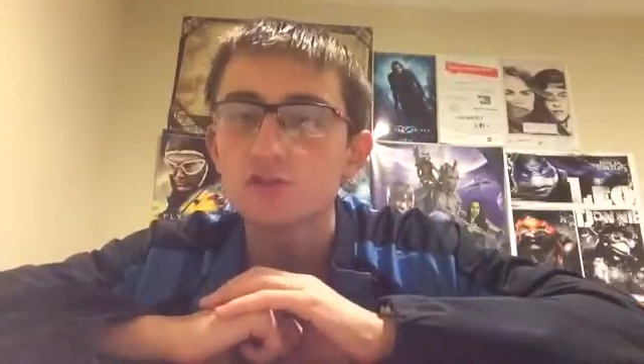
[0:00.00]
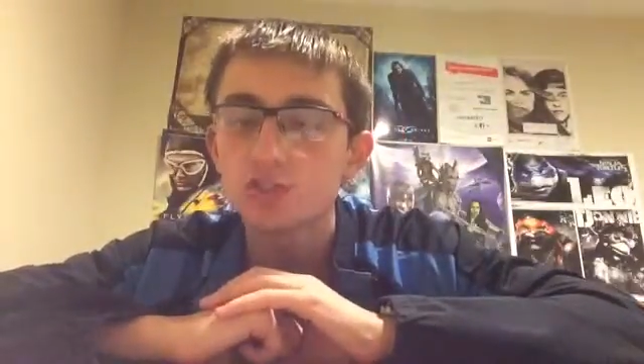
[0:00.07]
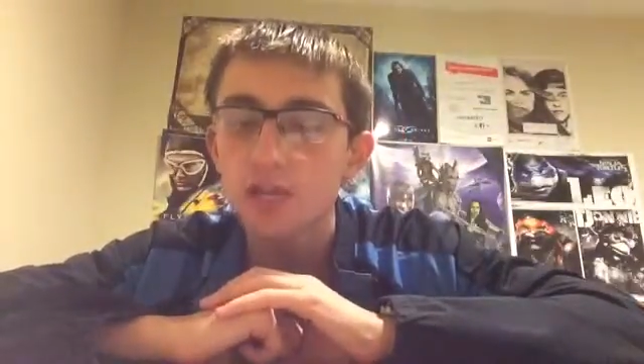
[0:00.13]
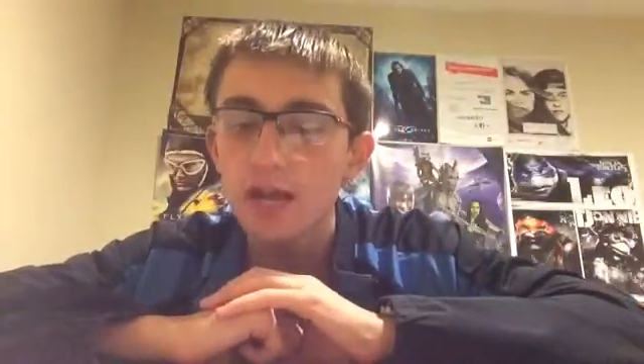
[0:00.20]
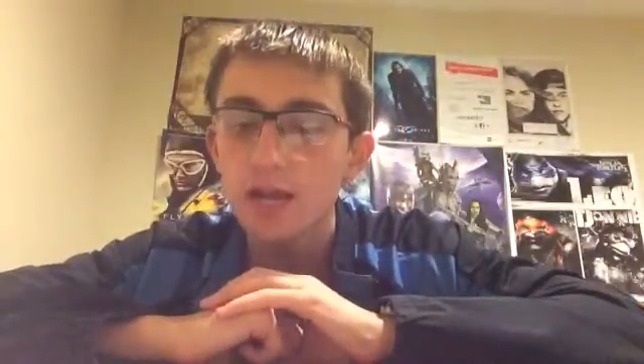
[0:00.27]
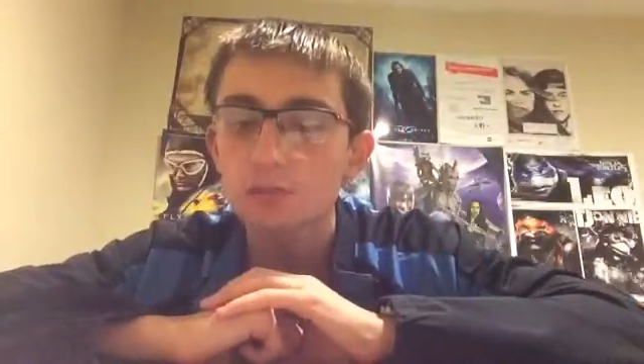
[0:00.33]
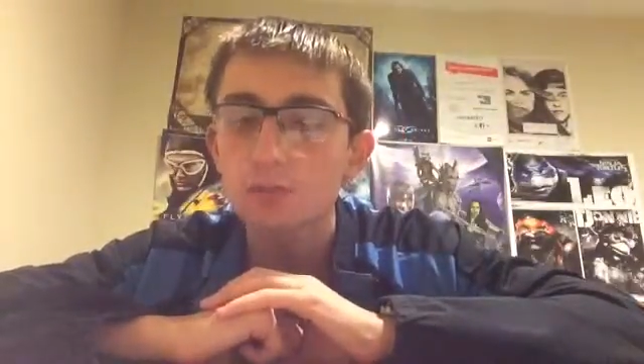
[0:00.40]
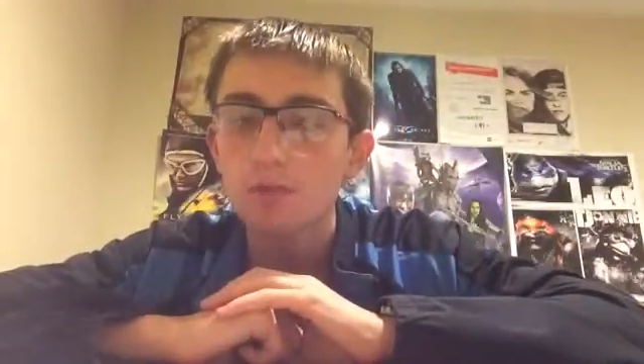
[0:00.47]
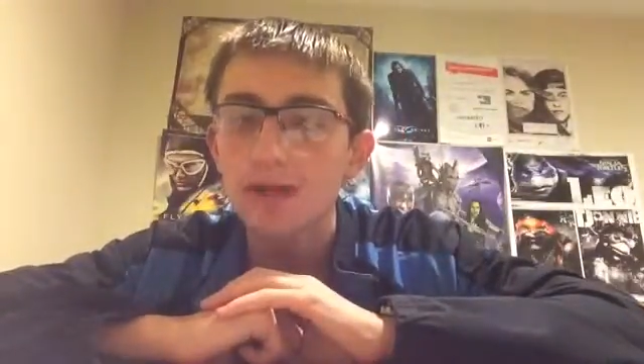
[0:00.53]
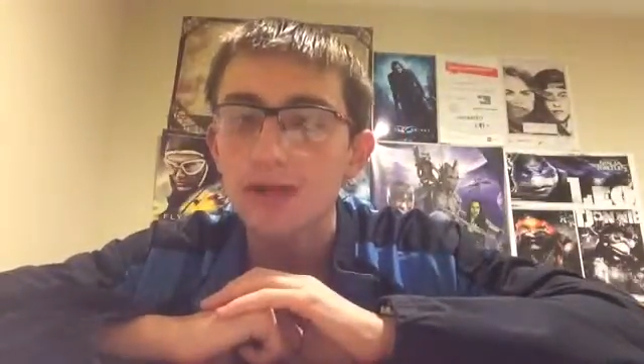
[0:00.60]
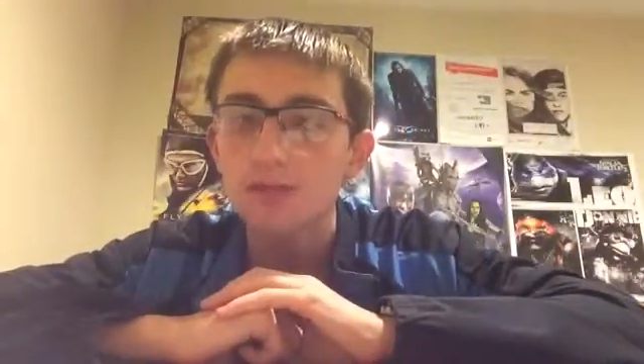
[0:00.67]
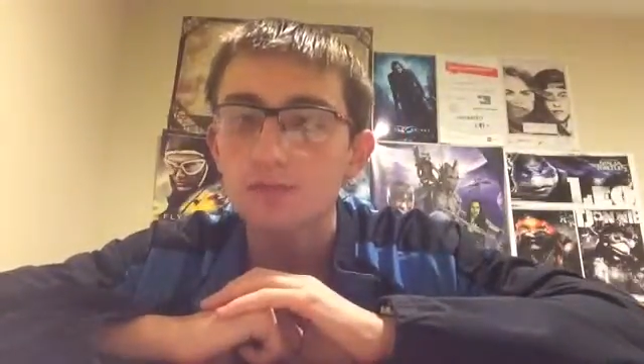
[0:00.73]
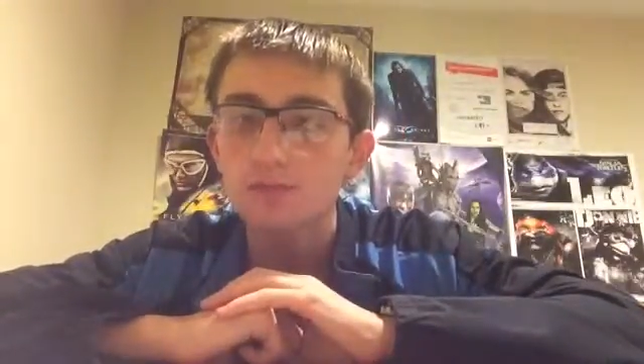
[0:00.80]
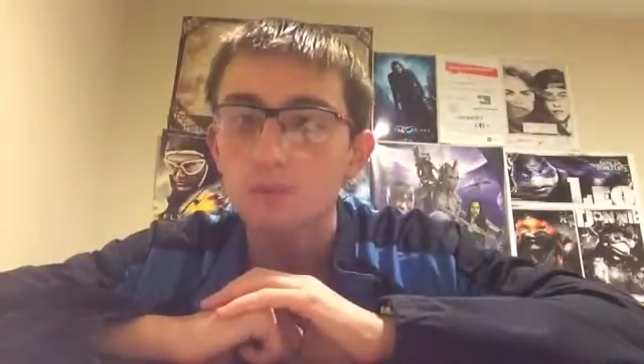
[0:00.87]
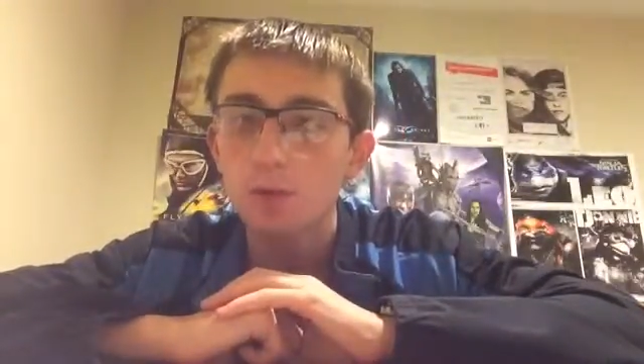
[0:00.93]
Jack
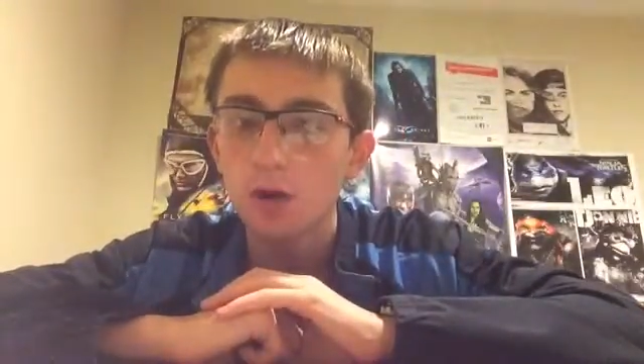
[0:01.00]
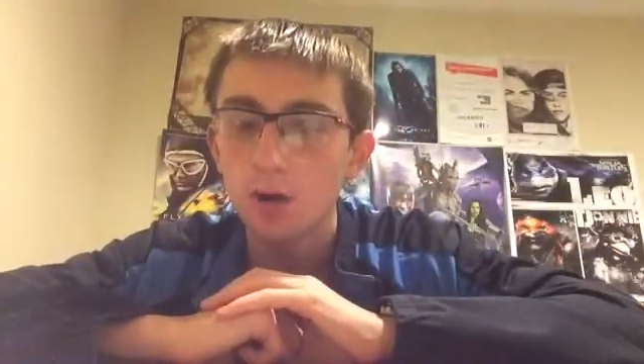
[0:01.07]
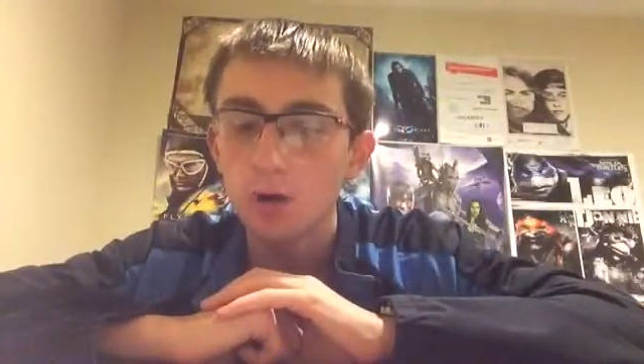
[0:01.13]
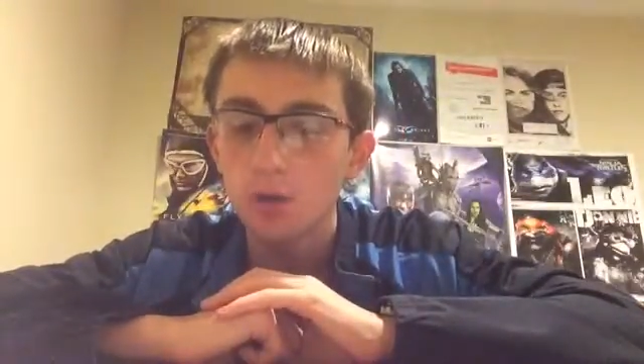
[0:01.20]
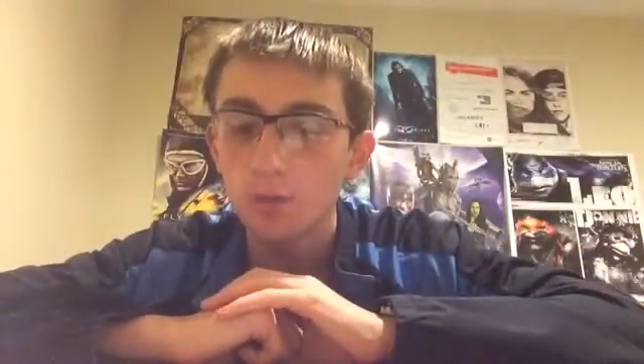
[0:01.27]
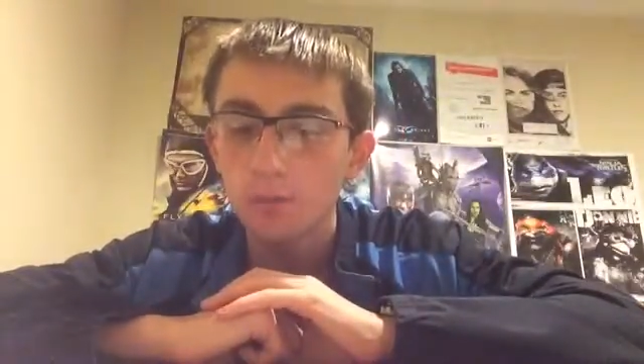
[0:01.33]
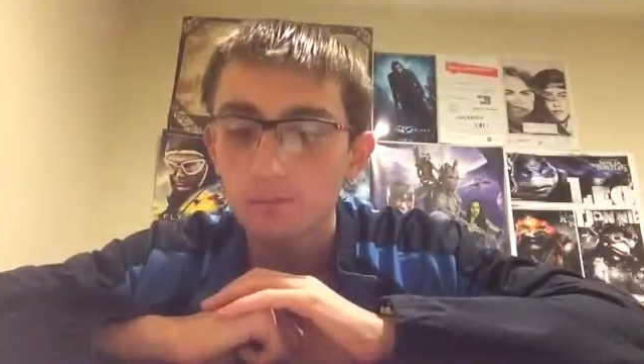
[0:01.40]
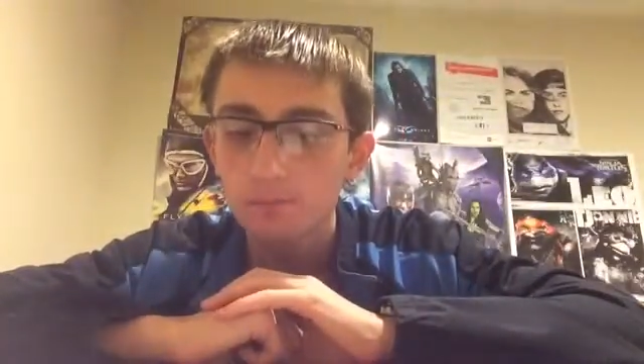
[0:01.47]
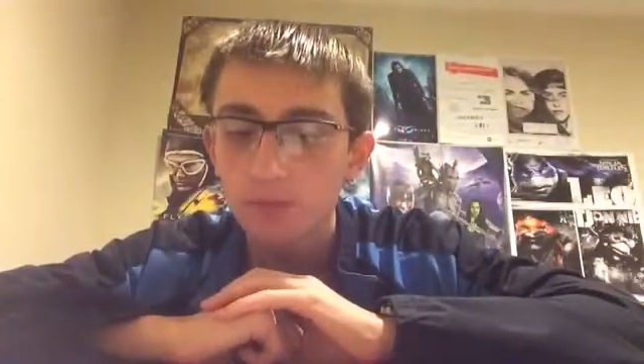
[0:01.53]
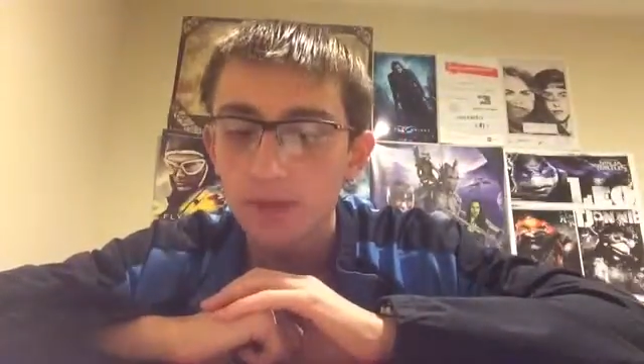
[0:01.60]
Black as Po,